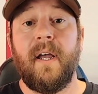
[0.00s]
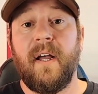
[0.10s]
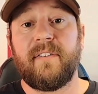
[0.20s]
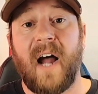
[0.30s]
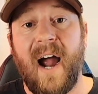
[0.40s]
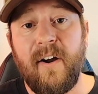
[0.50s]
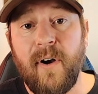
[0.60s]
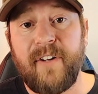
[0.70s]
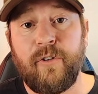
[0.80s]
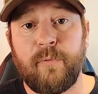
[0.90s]
The higher
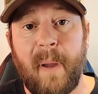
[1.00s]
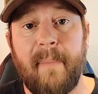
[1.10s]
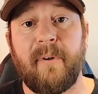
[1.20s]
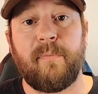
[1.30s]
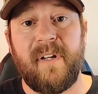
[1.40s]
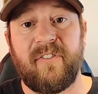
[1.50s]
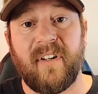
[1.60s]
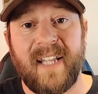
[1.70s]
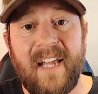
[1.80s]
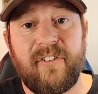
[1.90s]
interest payments means
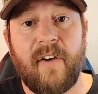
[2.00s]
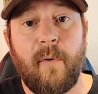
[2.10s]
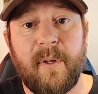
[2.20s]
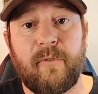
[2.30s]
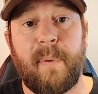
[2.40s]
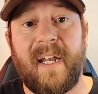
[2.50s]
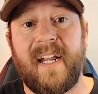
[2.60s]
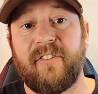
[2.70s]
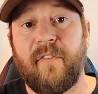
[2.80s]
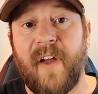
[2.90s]
less government spending
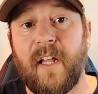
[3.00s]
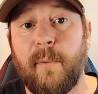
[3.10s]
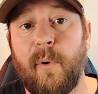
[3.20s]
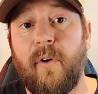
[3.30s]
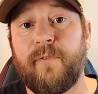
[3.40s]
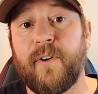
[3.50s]
is available for